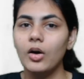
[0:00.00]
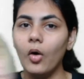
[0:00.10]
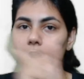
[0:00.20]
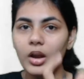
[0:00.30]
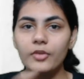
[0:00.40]

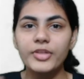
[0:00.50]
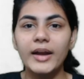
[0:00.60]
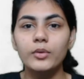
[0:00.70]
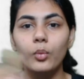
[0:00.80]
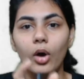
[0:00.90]
All of
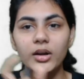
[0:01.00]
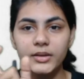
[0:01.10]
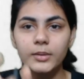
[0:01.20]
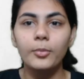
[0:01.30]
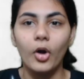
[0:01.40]
that
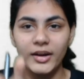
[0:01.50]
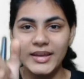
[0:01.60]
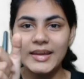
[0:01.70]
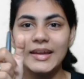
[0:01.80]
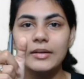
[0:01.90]
water
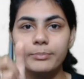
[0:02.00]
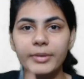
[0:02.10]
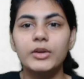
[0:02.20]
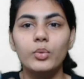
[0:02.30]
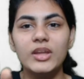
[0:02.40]
body in
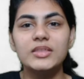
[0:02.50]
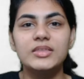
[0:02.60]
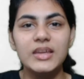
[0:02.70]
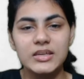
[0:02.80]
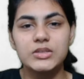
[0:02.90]
between
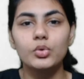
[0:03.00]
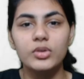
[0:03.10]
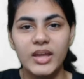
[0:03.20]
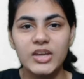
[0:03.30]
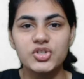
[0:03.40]
these two
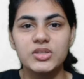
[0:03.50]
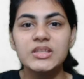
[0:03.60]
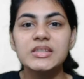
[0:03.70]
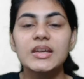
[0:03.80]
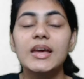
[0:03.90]

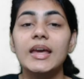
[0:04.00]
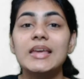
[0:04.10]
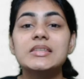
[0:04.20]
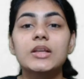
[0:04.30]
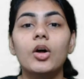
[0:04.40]
nations
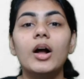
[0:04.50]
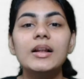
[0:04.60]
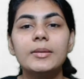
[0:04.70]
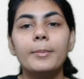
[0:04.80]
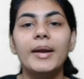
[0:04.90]
is
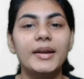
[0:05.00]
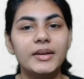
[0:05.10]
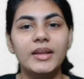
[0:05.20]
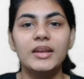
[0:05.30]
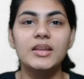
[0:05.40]
called the
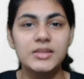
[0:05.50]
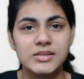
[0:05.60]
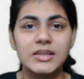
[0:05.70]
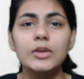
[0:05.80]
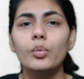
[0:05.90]
Mediterranean Sea,